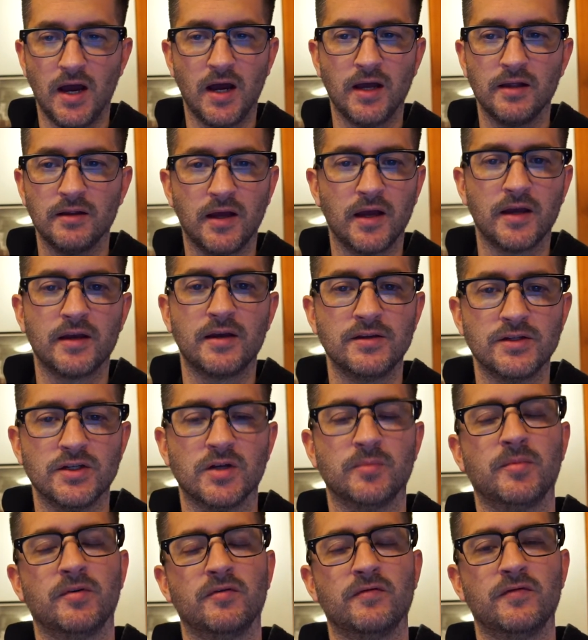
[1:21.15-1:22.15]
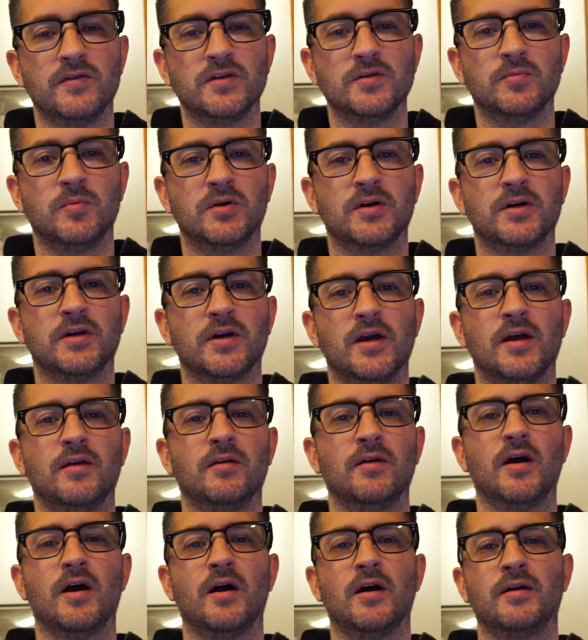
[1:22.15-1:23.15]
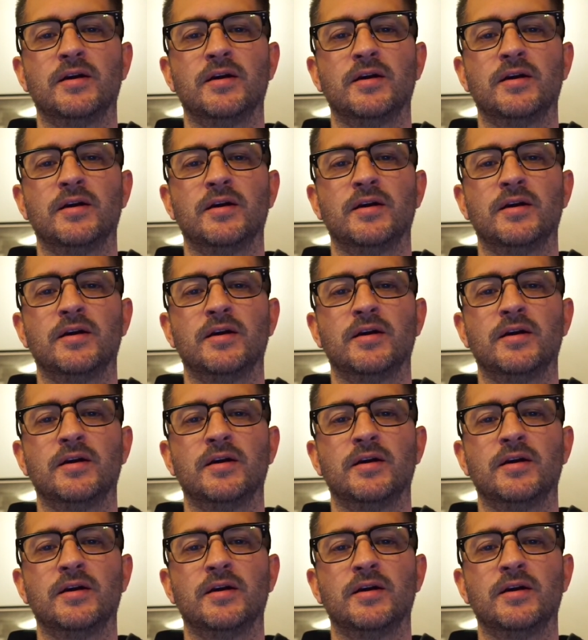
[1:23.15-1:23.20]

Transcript: I, I can jump on Facebook and